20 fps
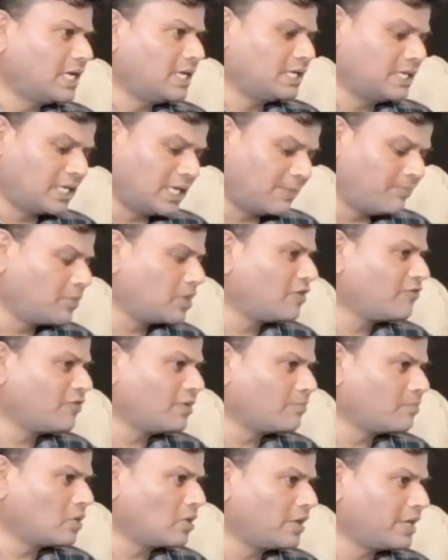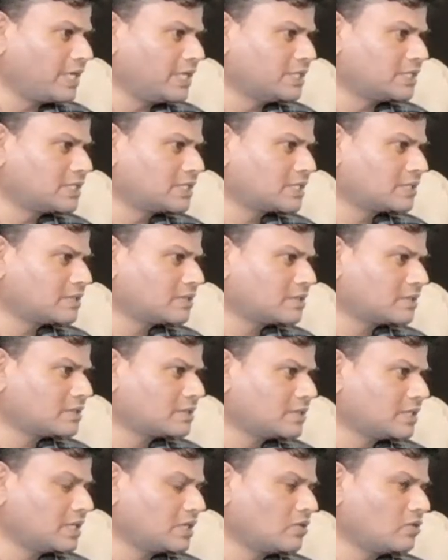and number of employees.
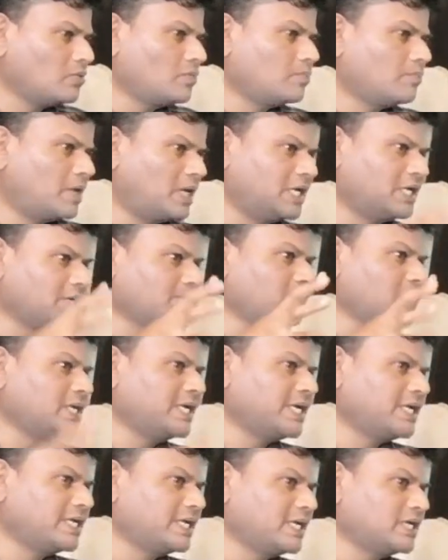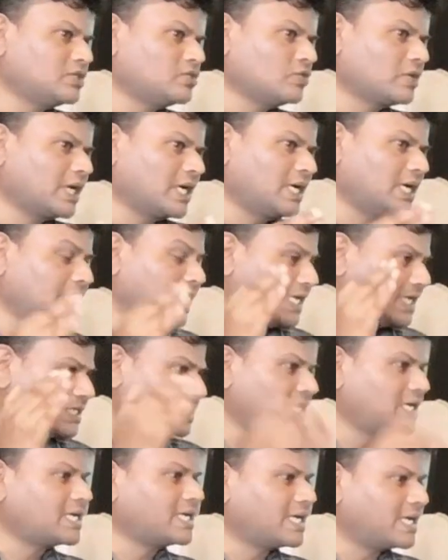Multiple areas you can
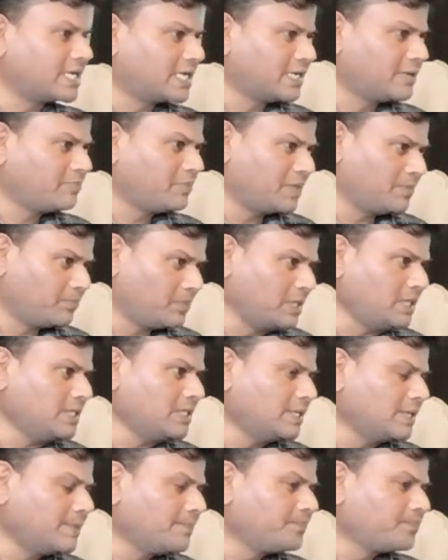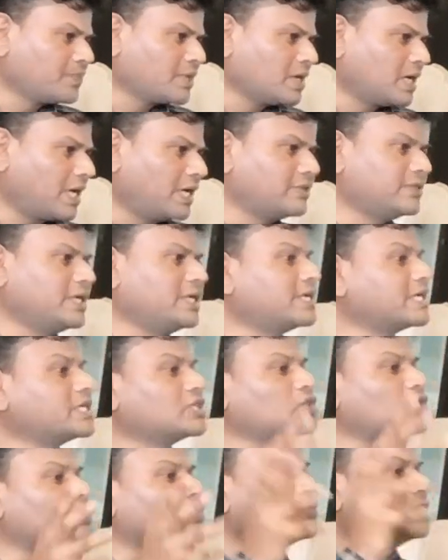laser target people and then
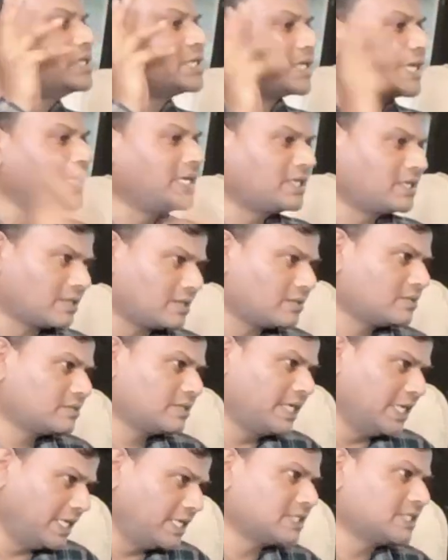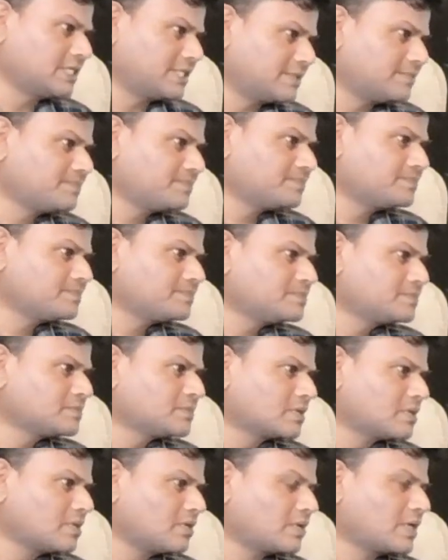reach out to the right industry.
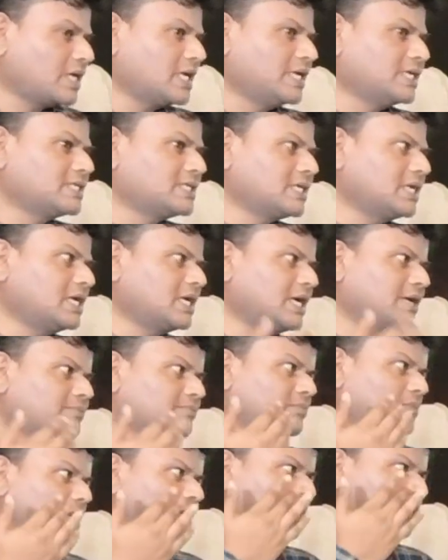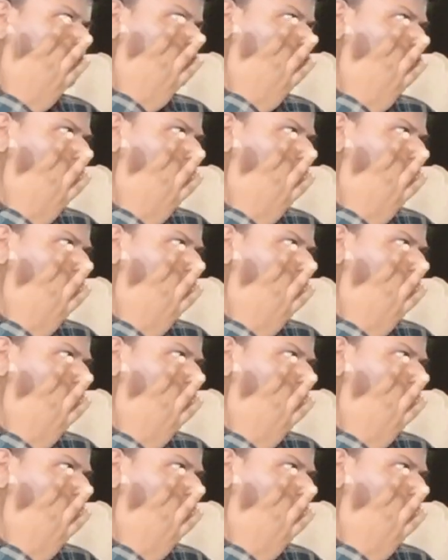Okay, let's say I'm